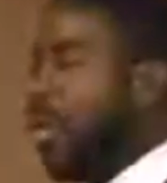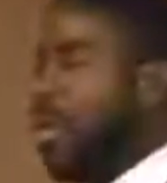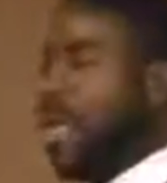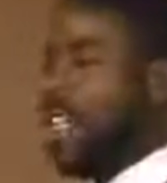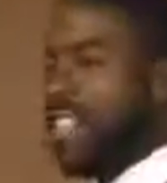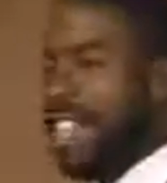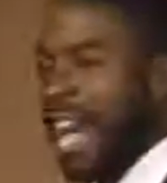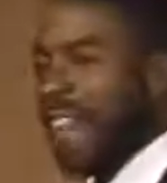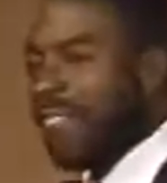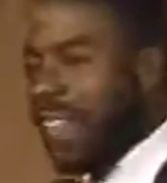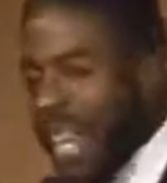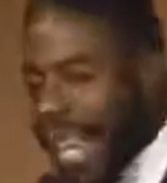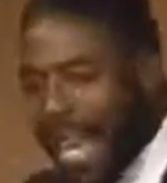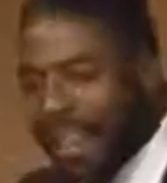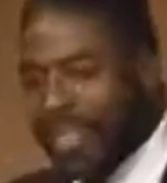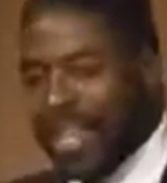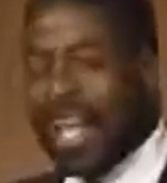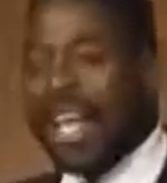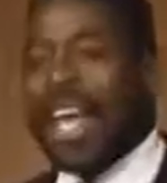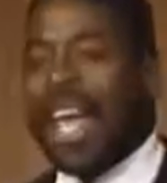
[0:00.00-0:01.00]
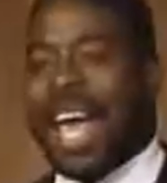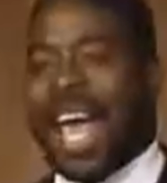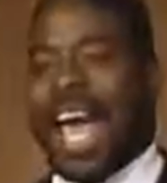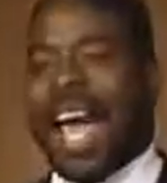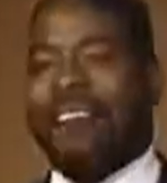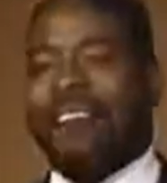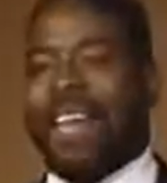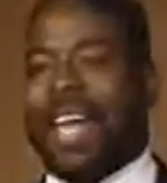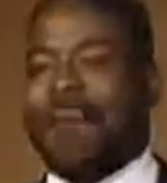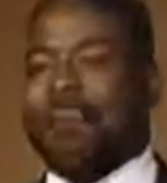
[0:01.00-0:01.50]
will never ever
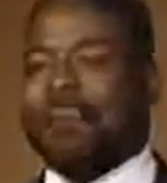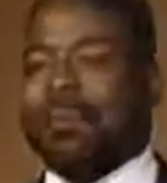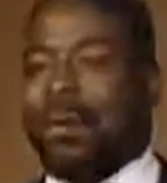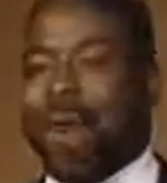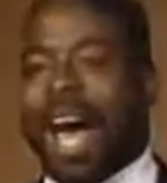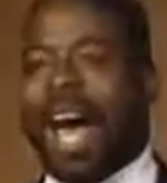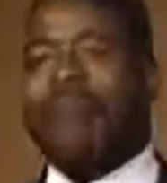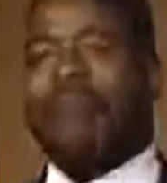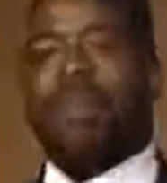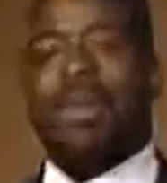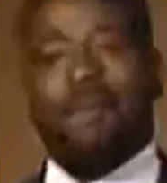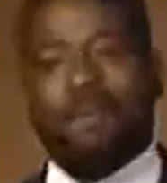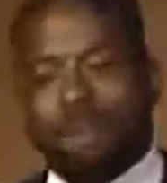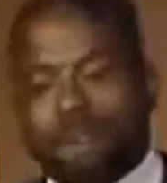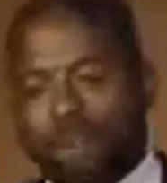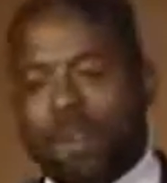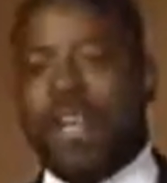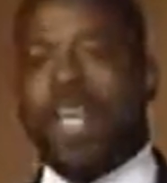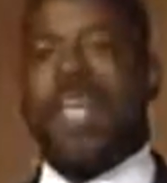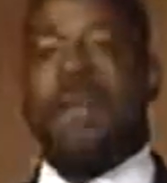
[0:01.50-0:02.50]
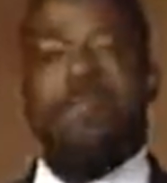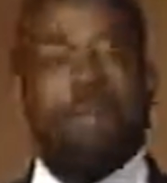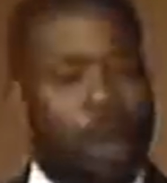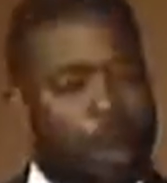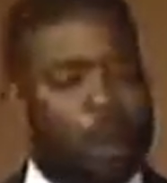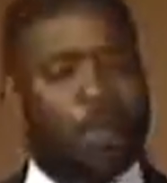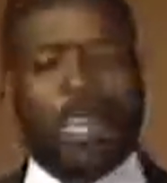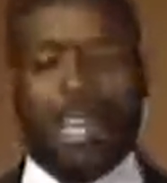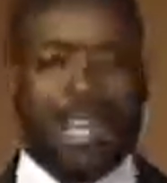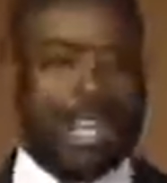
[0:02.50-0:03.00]
have a problem-free
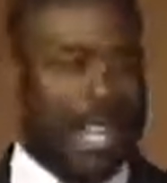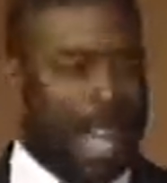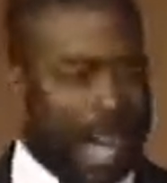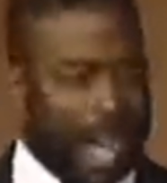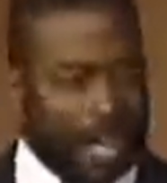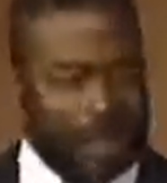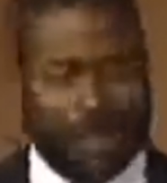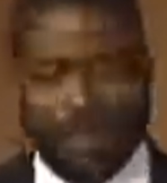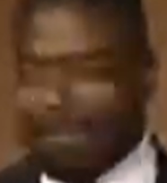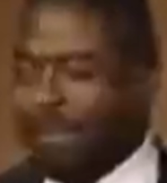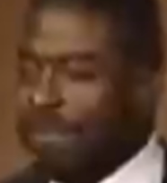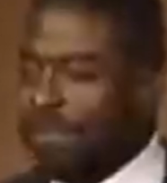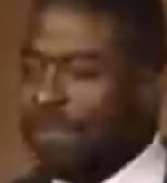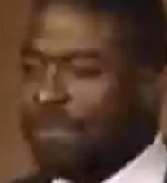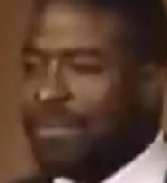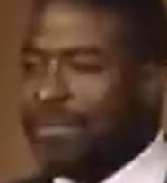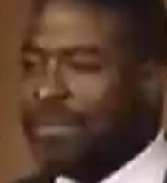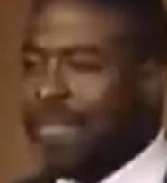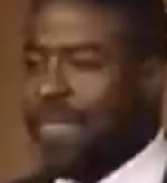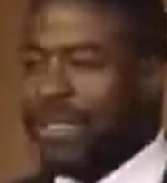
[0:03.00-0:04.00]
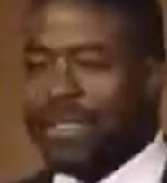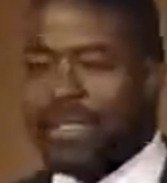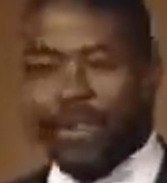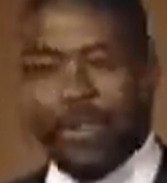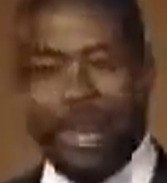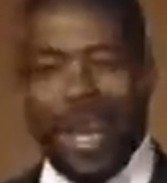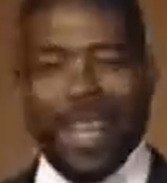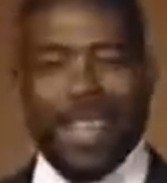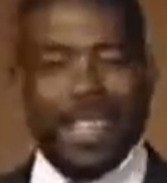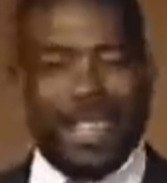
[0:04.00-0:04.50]
moment in life.
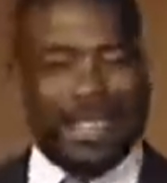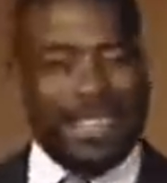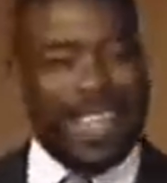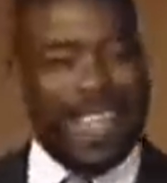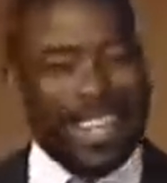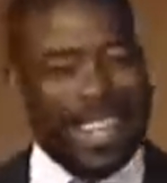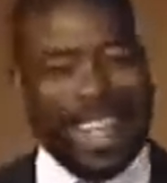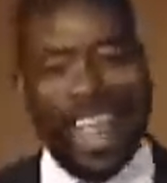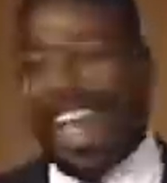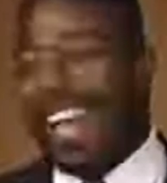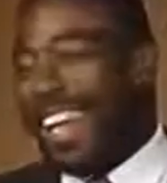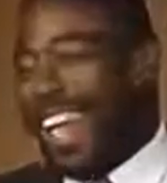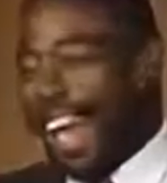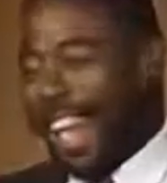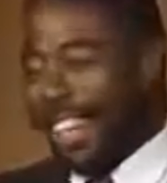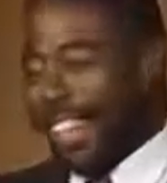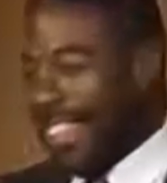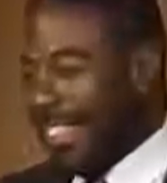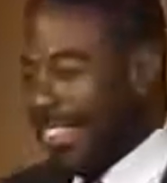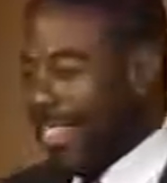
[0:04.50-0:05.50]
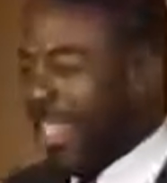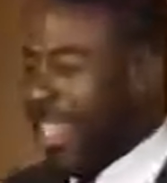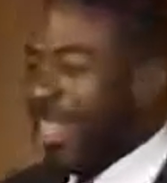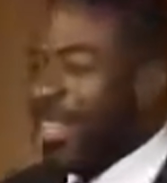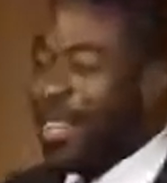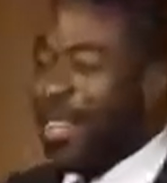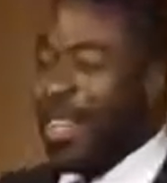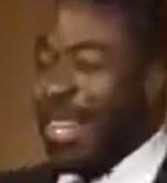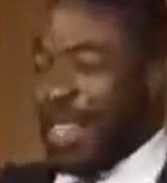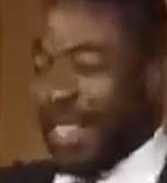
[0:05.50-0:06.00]
Somebody said, and I like this, that
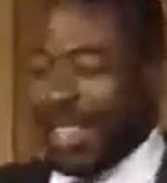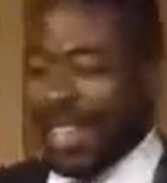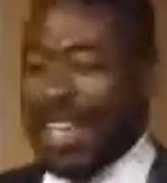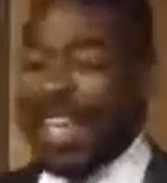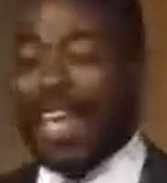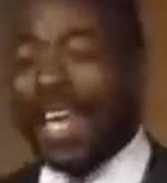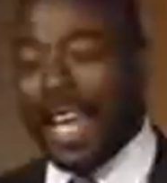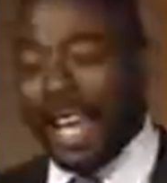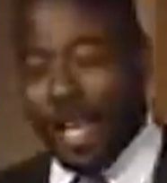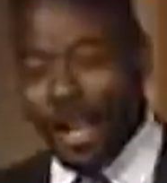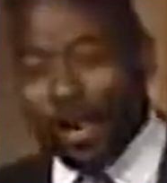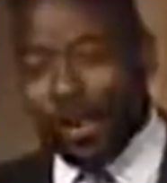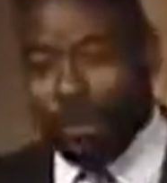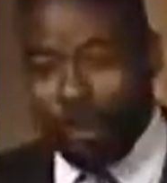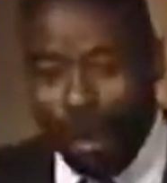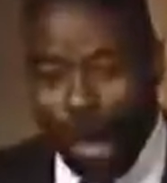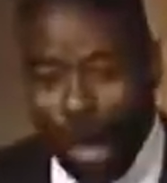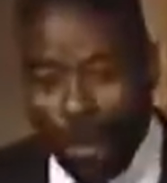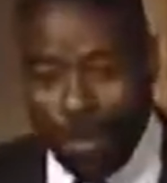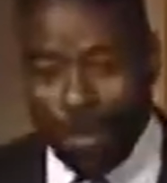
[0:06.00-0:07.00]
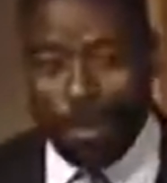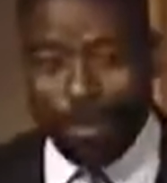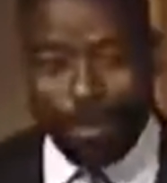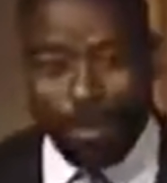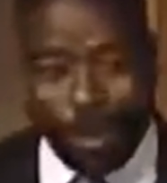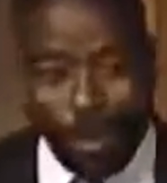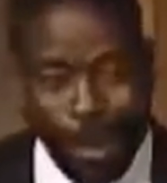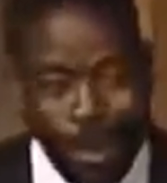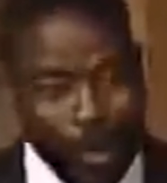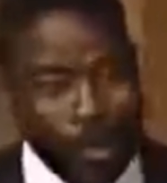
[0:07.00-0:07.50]
you either in a problem
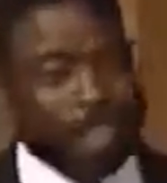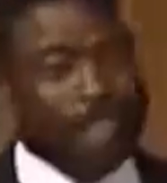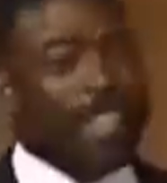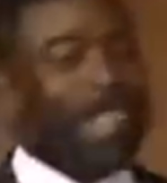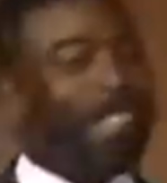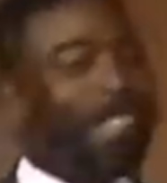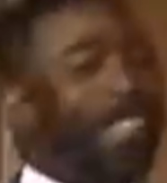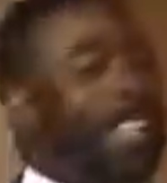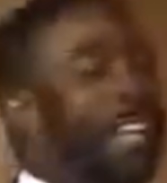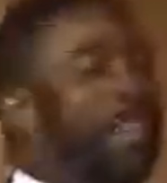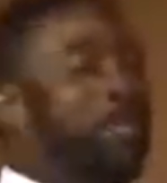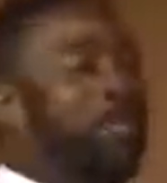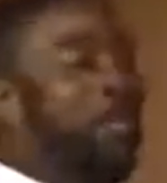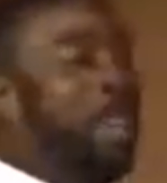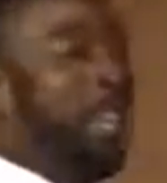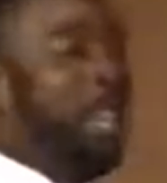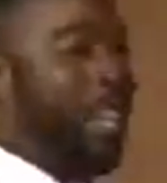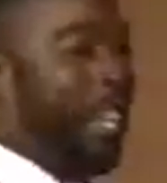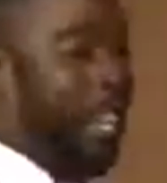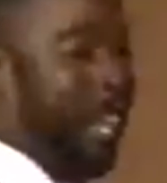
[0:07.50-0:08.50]
or just left one or